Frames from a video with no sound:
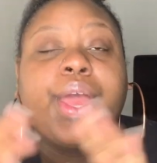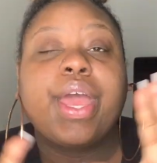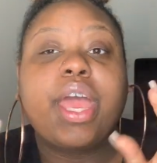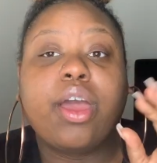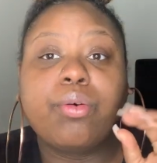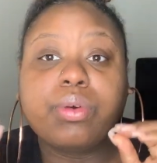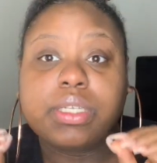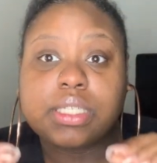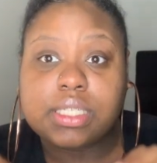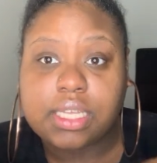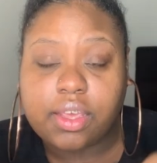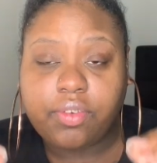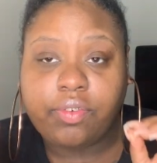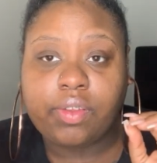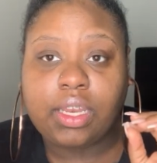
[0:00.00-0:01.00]
it was
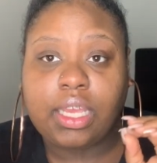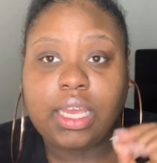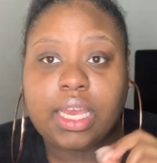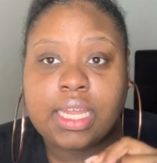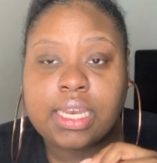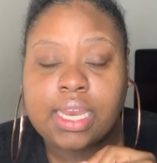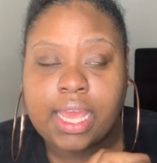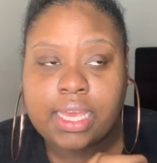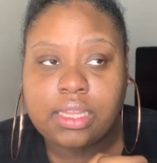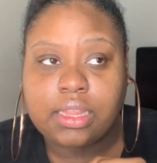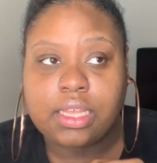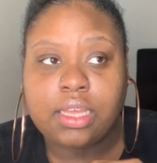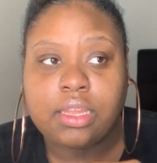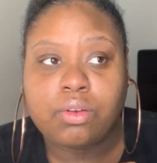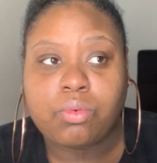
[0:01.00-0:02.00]
Tiffany and
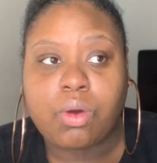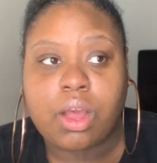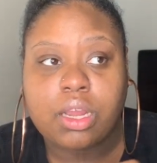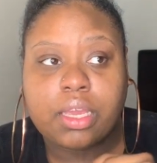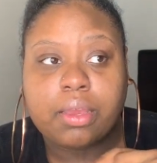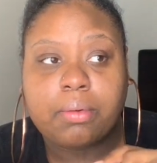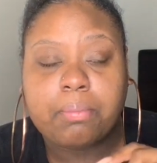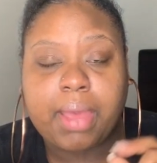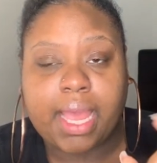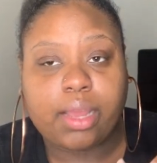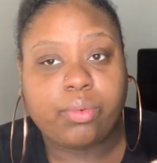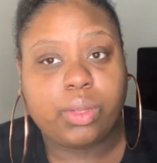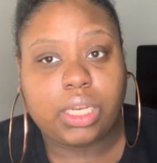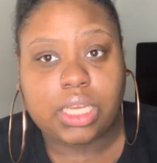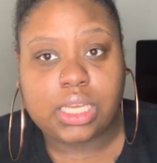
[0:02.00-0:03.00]
Nathan walking
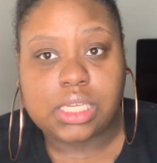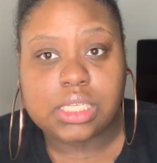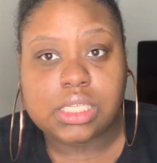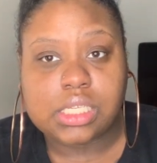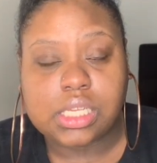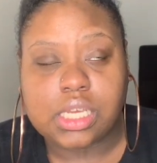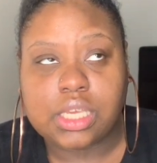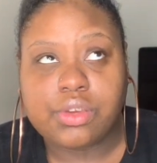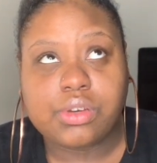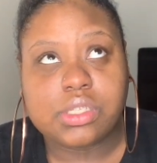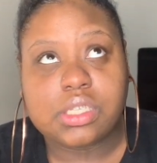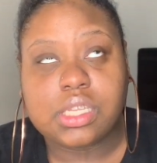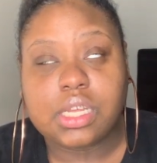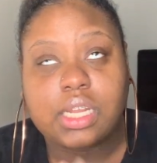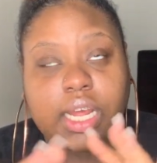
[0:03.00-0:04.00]
back with Issa. And you
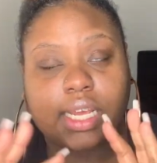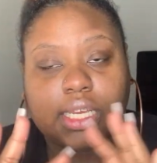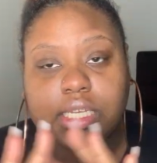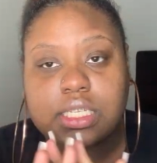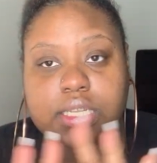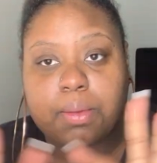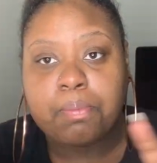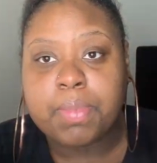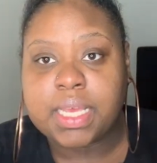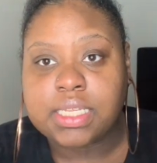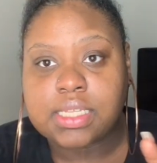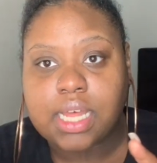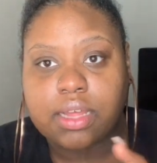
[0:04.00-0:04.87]
could tell like it's a mess